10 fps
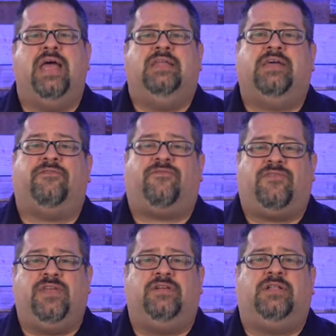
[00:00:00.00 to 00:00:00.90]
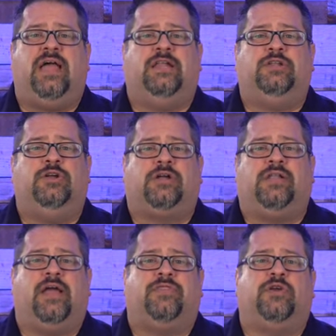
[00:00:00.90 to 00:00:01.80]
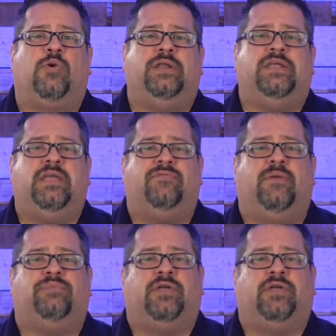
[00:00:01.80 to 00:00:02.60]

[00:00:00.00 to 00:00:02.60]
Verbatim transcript: that feel and look like they're going to give up the